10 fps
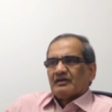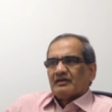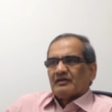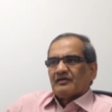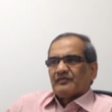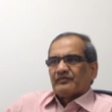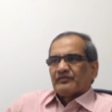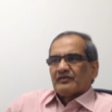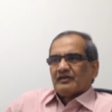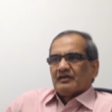um,
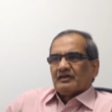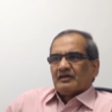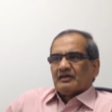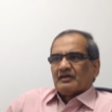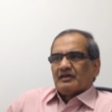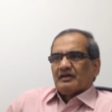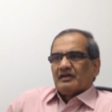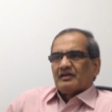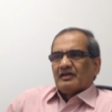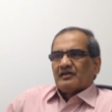
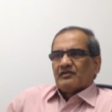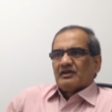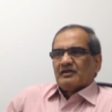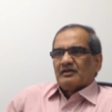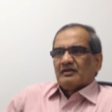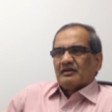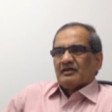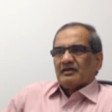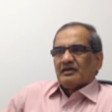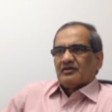it, it will
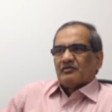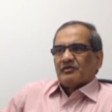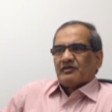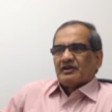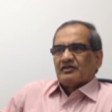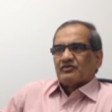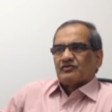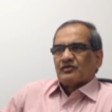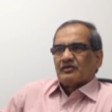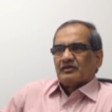it will be very
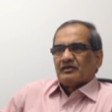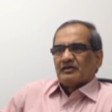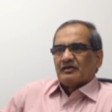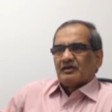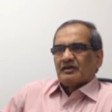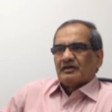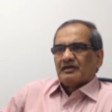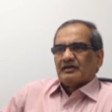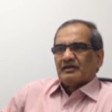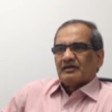useful
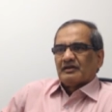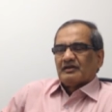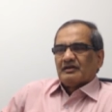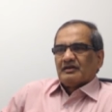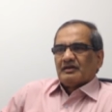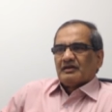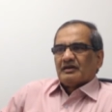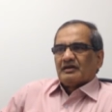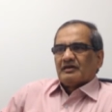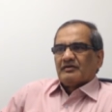and
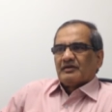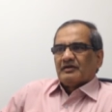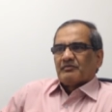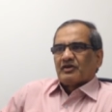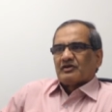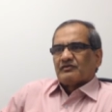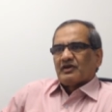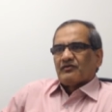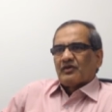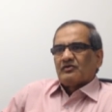uh, because we
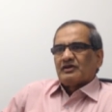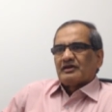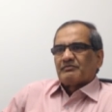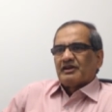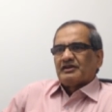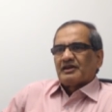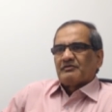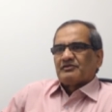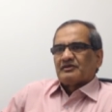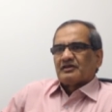have found that many
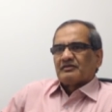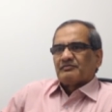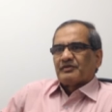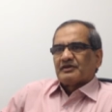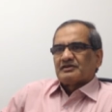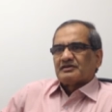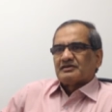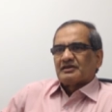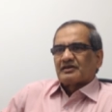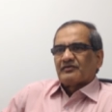times the
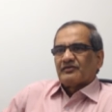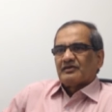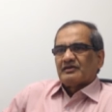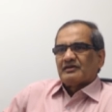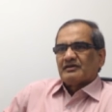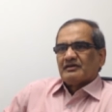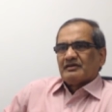patients are referred